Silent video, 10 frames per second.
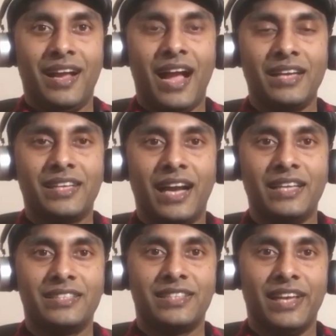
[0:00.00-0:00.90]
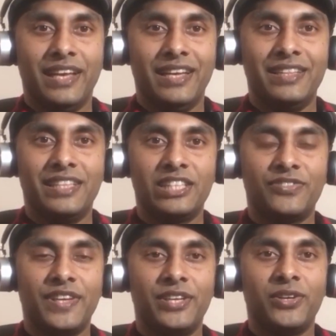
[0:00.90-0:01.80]
Hi guys, in this
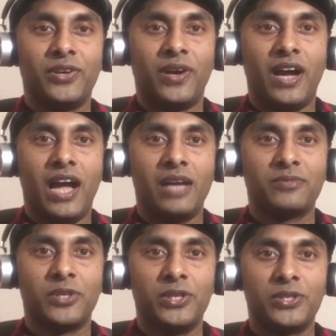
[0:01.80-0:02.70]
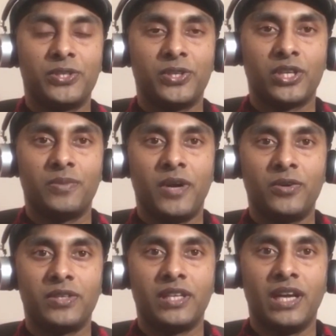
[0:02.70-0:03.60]
video I am going to talk
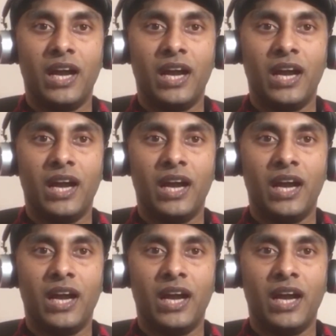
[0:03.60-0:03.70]
about